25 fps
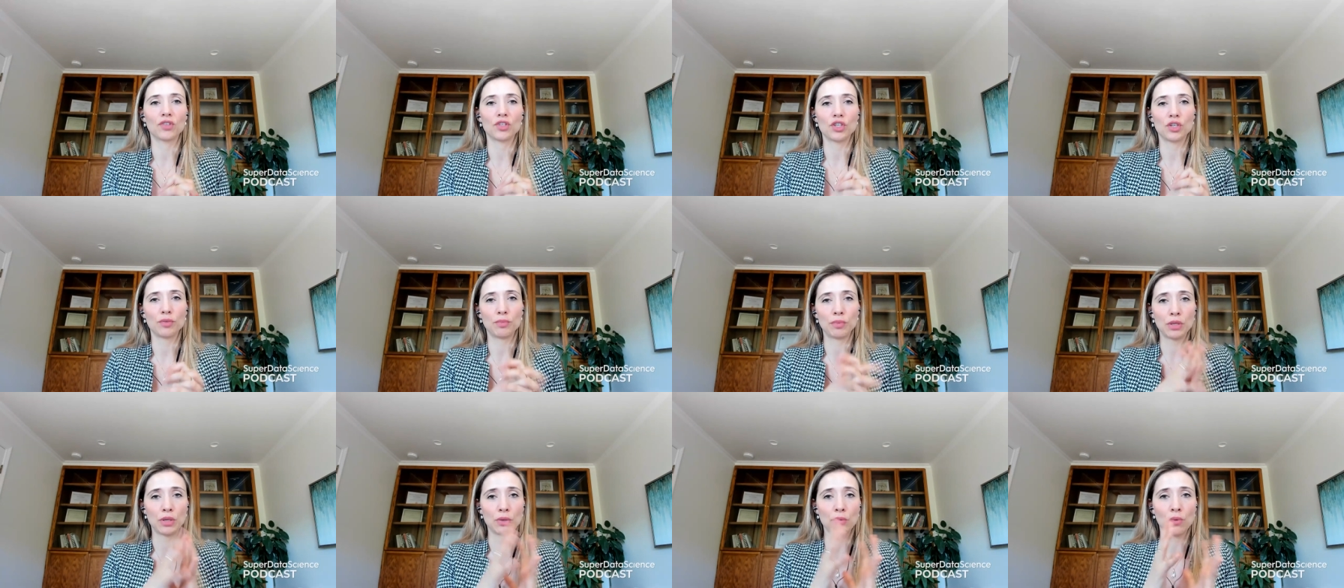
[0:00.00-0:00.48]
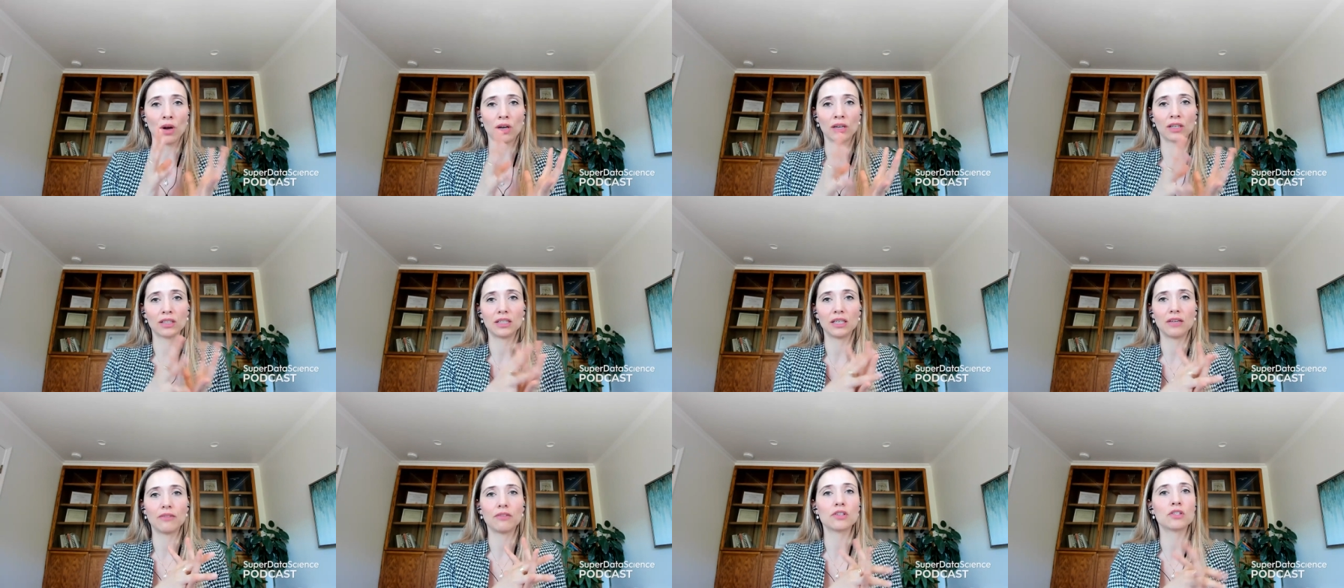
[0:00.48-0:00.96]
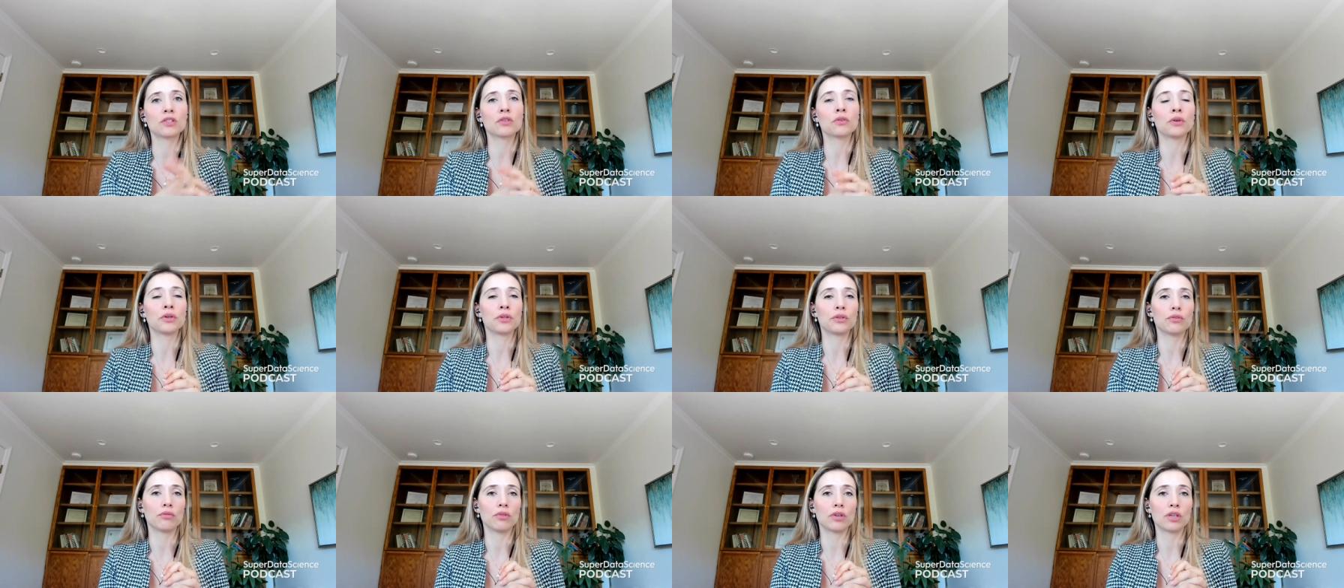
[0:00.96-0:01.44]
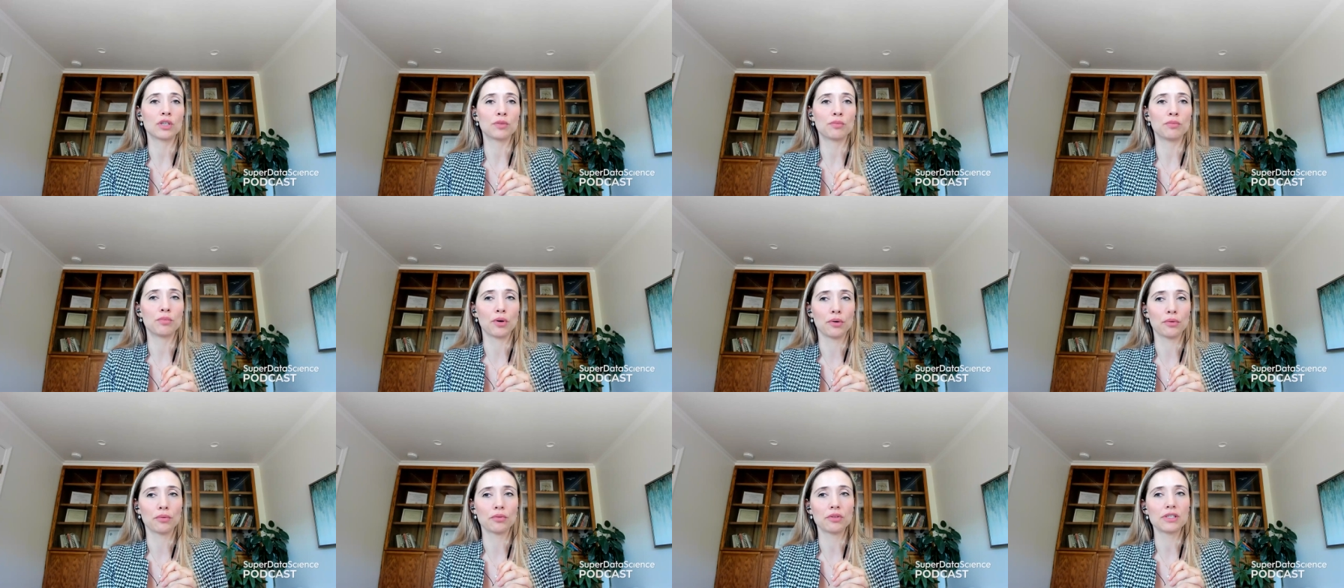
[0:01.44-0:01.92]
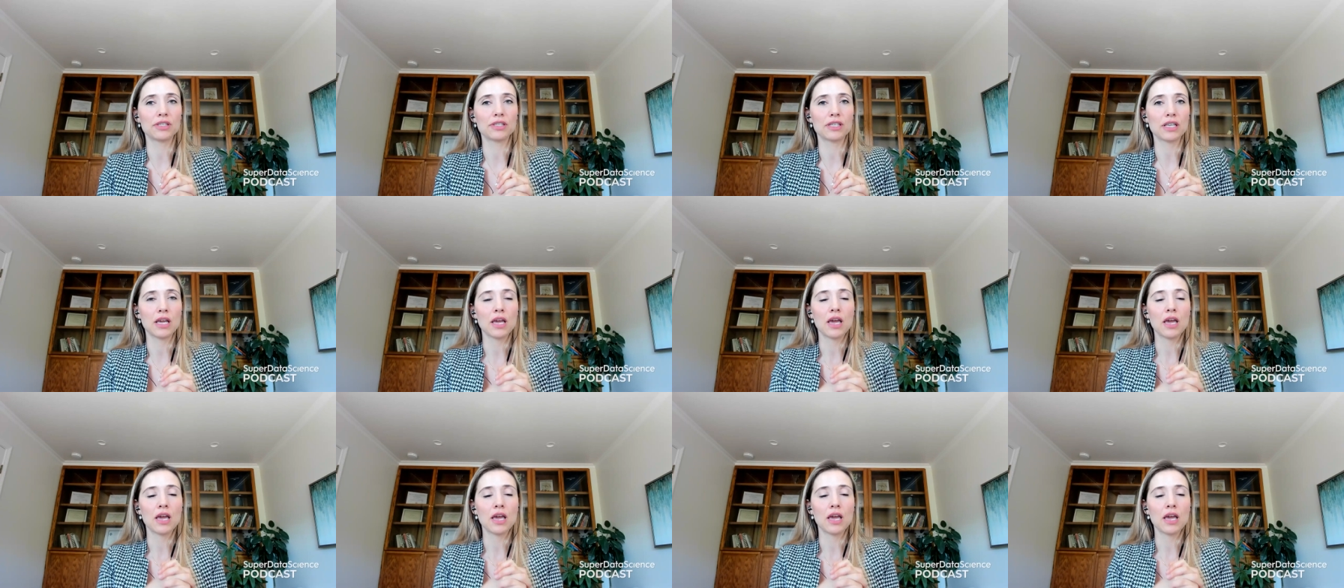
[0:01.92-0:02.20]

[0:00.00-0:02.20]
GPU enclave is going to expose,